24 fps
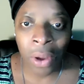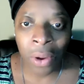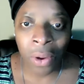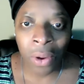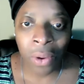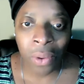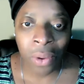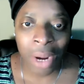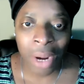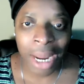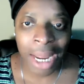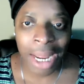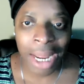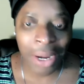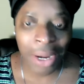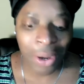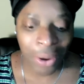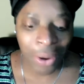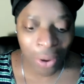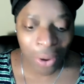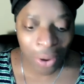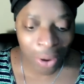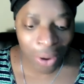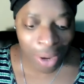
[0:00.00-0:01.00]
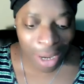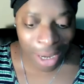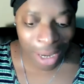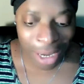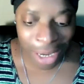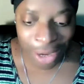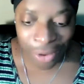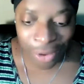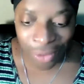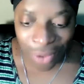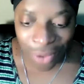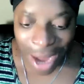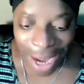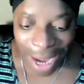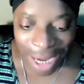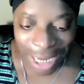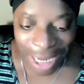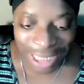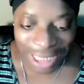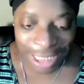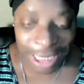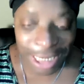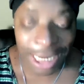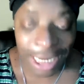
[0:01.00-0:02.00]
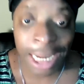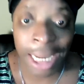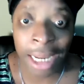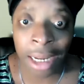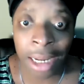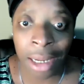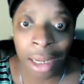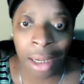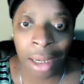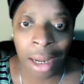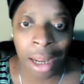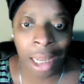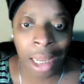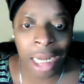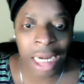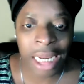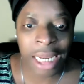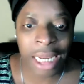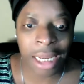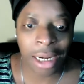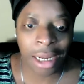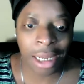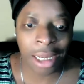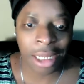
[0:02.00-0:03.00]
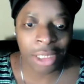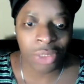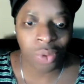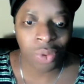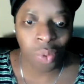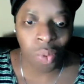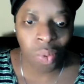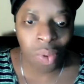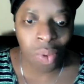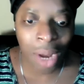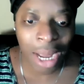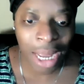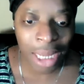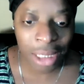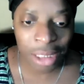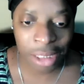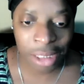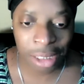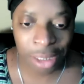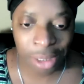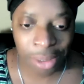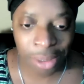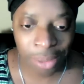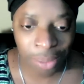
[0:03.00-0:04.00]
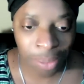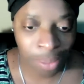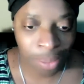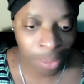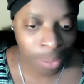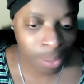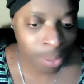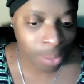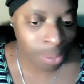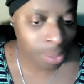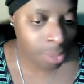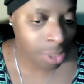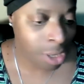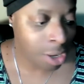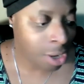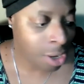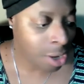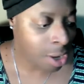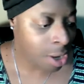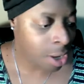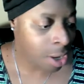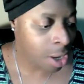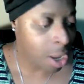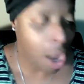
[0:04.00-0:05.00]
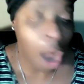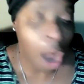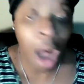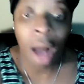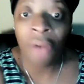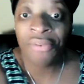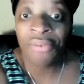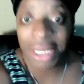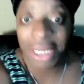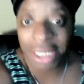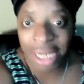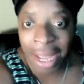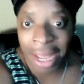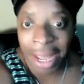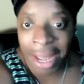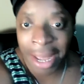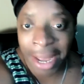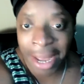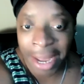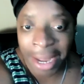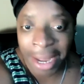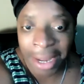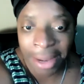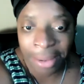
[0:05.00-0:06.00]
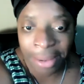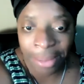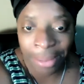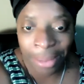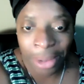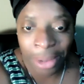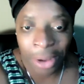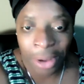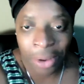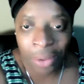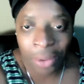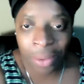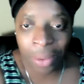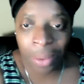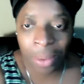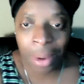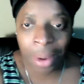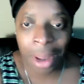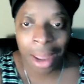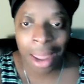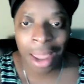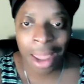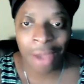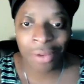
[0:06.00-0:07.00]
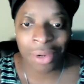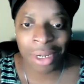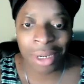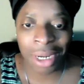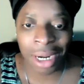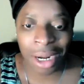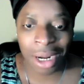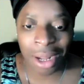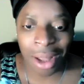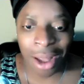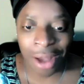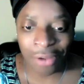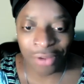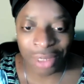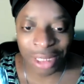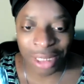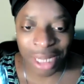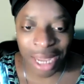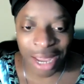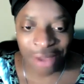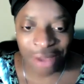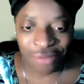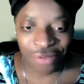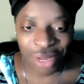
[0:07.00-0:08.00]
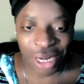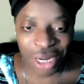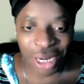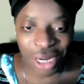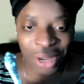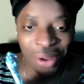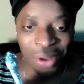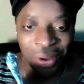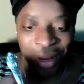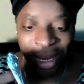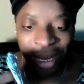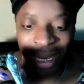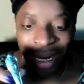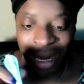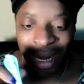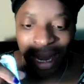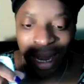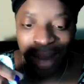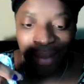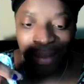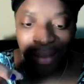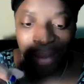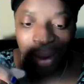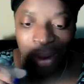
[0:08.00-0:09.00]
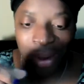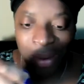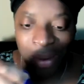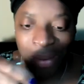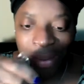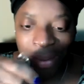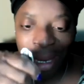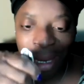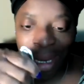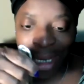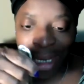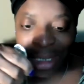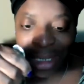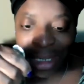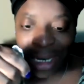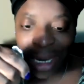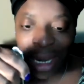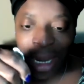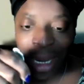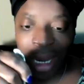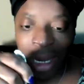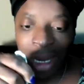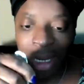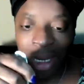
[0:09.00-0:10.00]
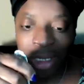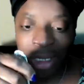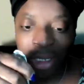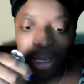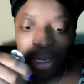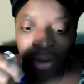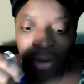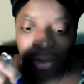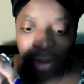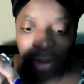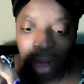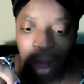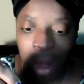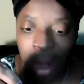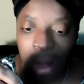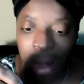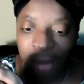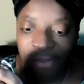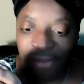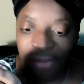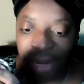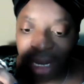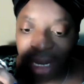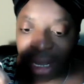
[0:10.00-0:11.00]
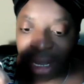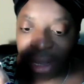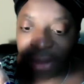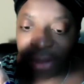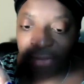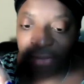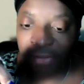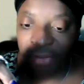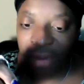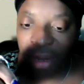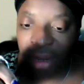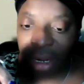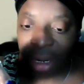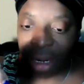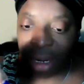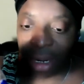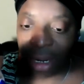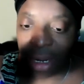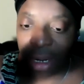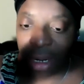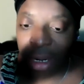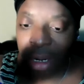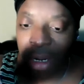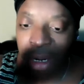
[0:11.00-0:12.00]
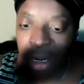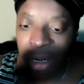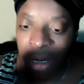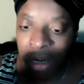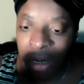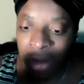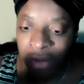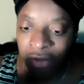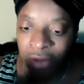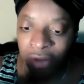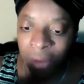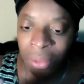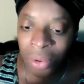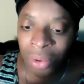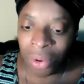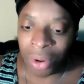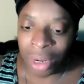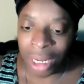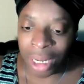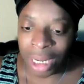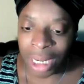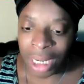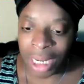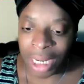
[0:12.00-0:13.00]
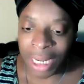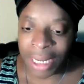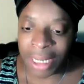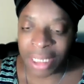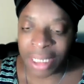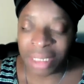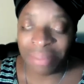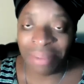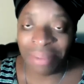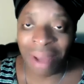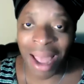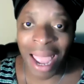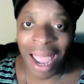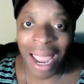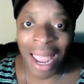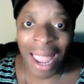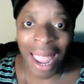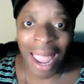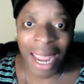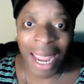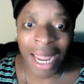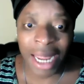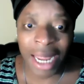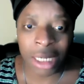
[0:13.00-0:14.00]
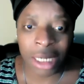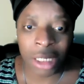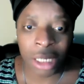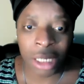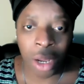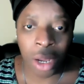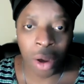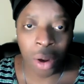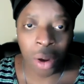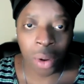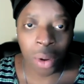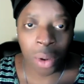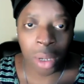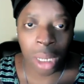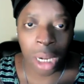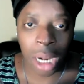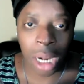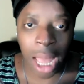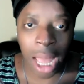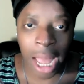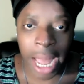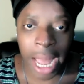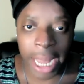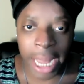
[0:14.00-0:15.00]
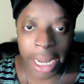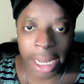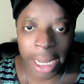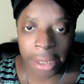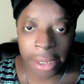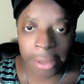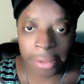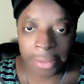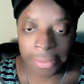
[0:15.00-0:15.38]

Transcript: grand early rising and it is what coffee time i haven't done a coffee time video in a moment so the coffee of the morning is by eight o'clock